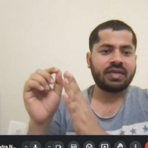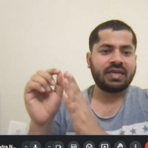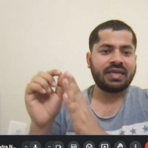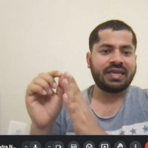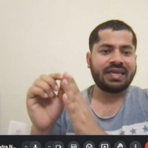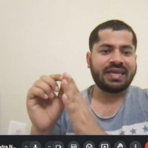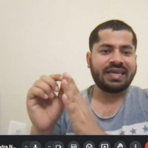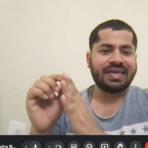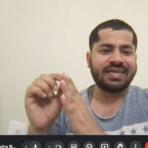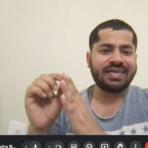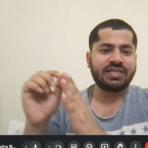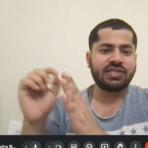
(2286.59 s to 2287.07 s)

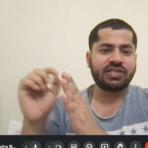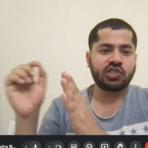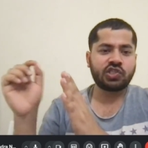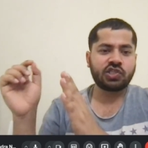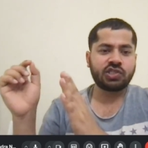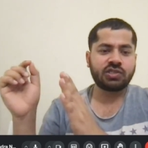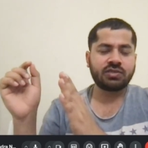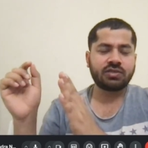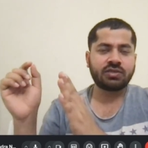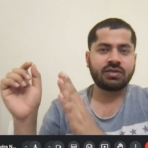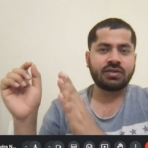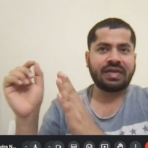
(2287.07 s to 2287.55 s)
in
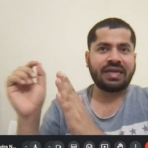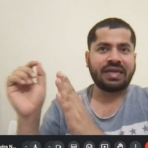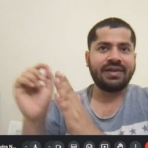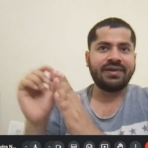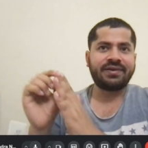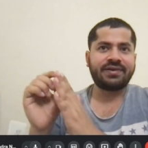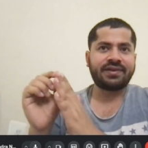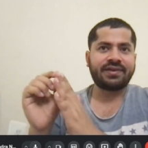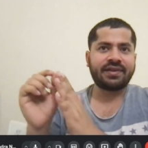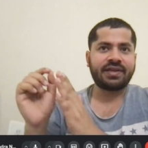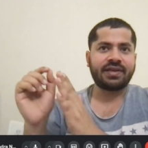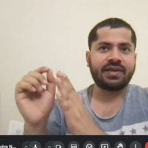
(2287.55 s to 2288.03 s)
each
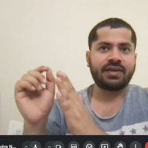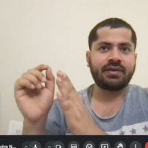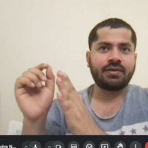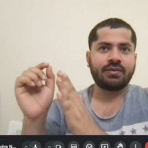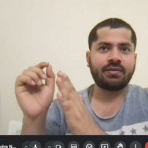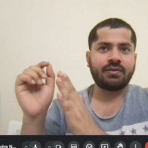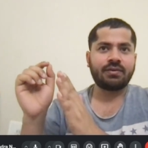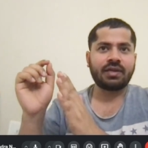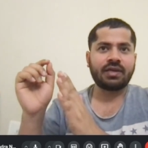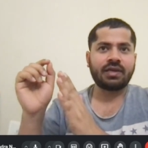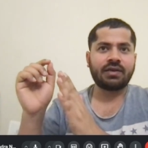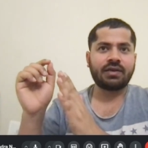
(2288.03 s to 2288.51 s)

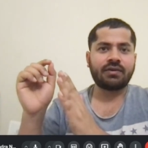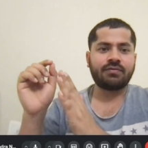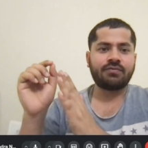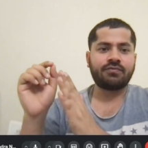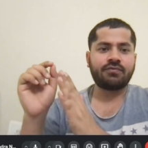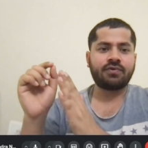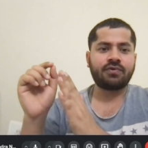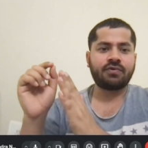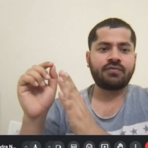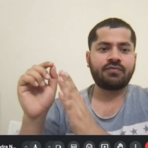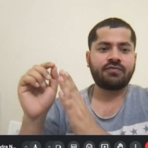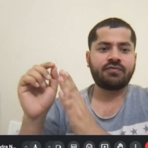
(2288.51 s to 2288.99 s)
entry, like
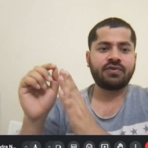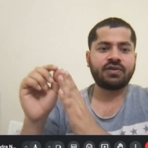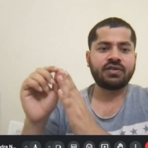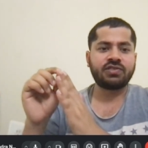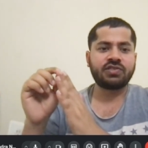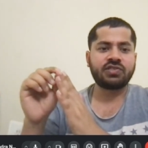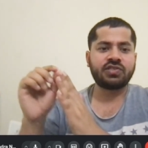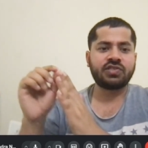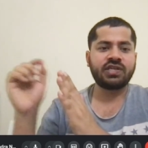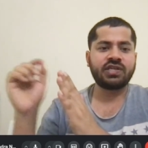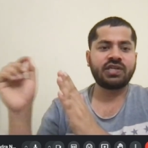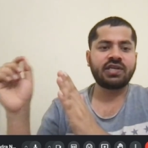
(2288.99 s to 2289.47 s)
for
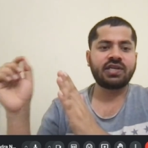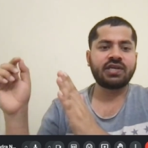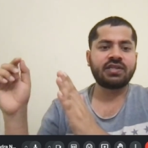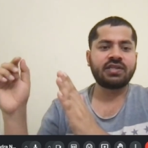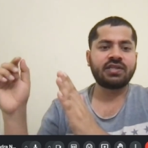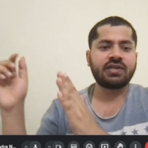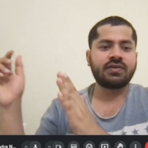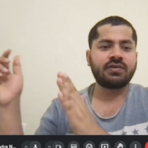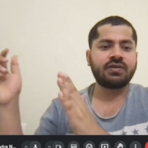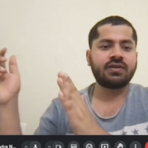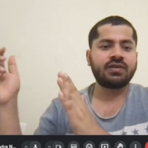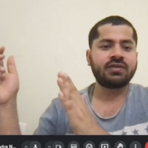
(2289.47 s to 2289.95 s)
first
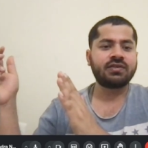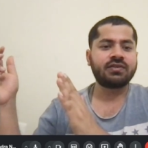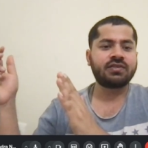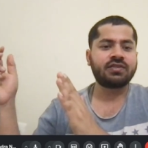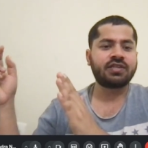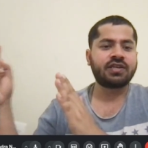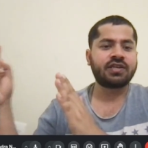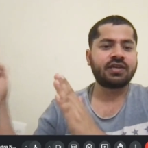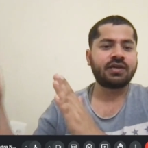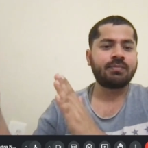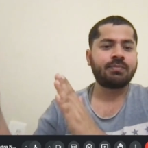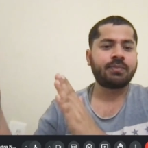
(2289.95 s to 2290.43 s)
India, there
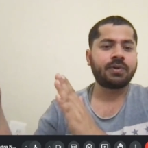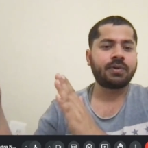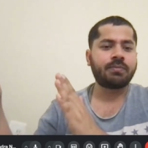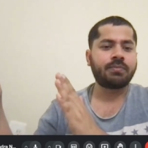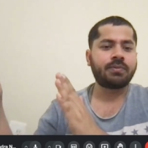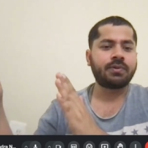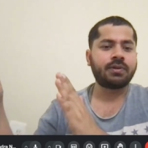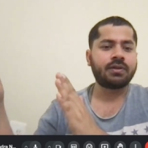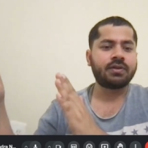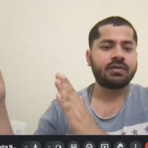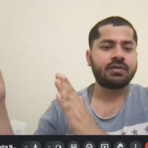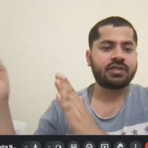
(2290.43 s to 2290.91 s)
is three
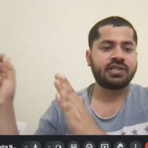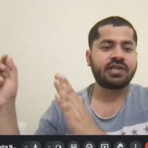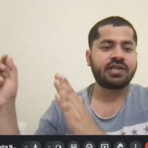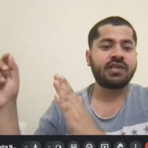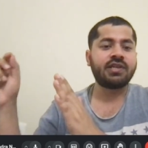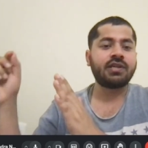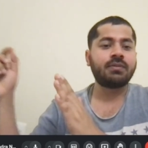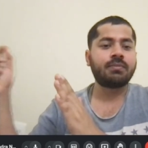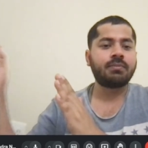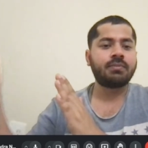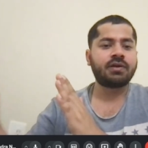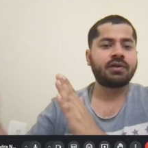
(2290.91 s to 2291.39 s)
people,
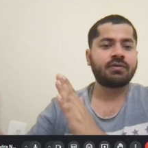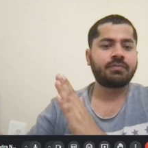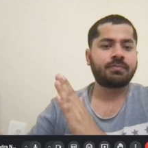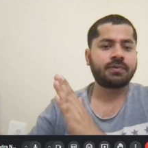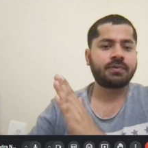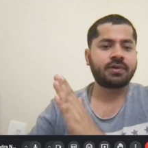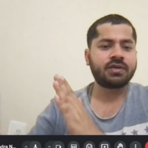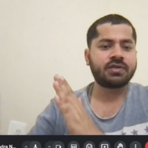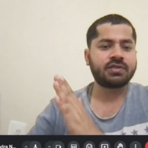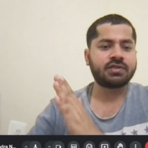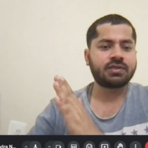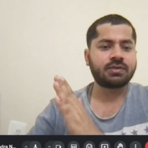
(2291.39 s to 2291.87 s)
three number
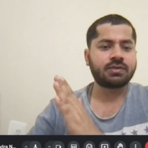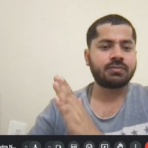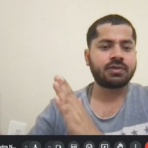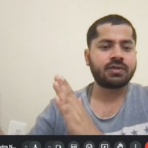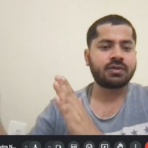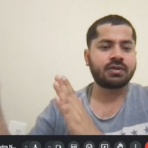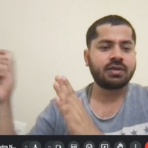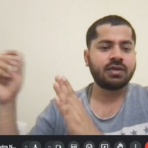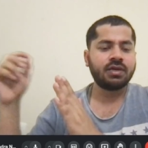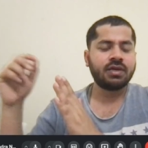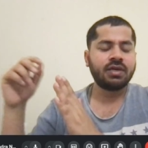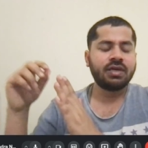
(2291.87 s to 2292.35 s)
of
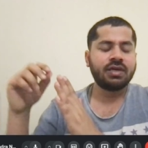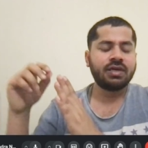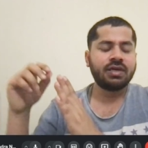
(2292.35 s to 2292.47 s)
customer.